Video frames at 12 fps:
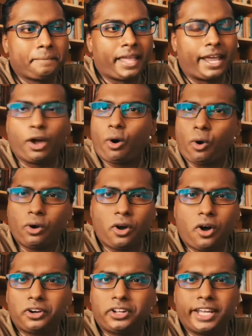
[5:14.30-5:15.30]
you know, hold
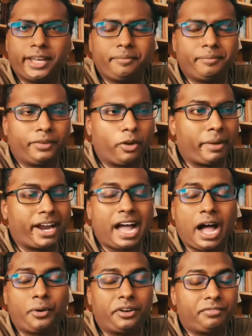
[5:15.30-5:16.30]
on to Him no matter
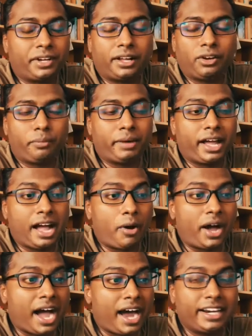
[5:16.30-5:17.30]
how difficult, no matter how
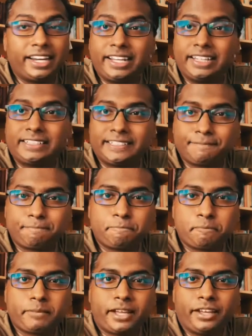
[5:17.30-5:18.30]
hard it is.
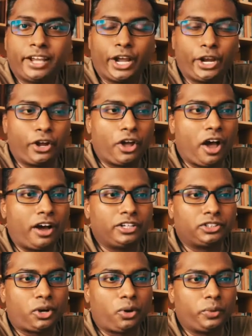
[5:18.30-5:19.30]
You know, God
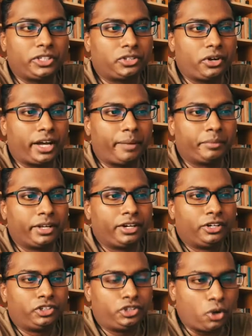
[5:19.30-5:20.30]
is always gonna
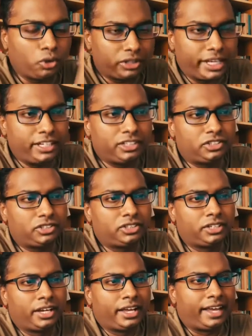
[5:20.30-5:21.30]
show things
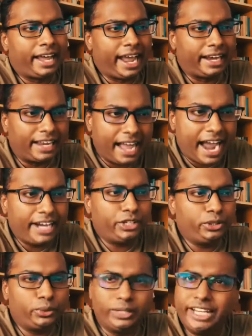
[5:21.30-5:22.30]
and guide
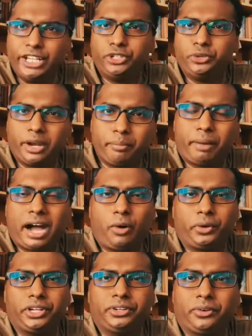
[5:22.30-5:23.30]
you, lead you, and
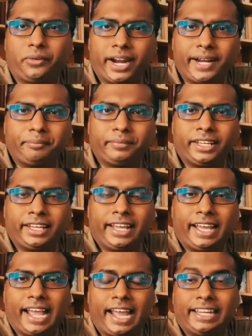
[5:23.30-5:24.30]
empower you. All right,
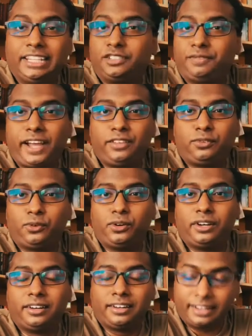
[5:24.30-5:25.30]
and His
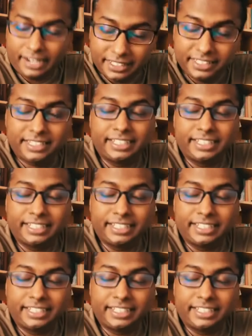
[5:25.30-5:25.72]
faithfulness